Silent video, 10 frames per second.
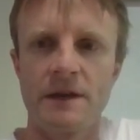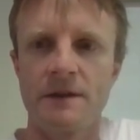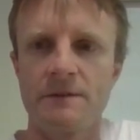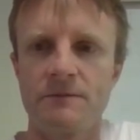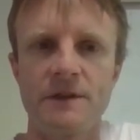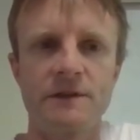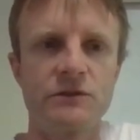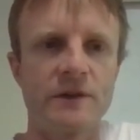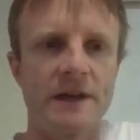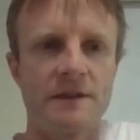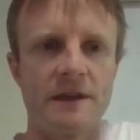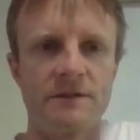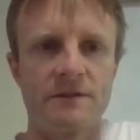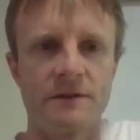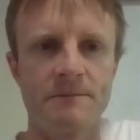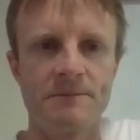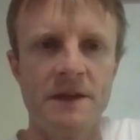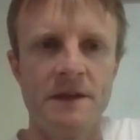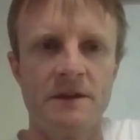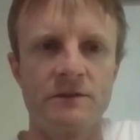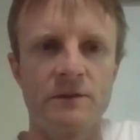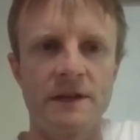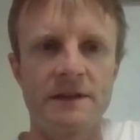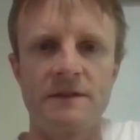field strength tensor So let's see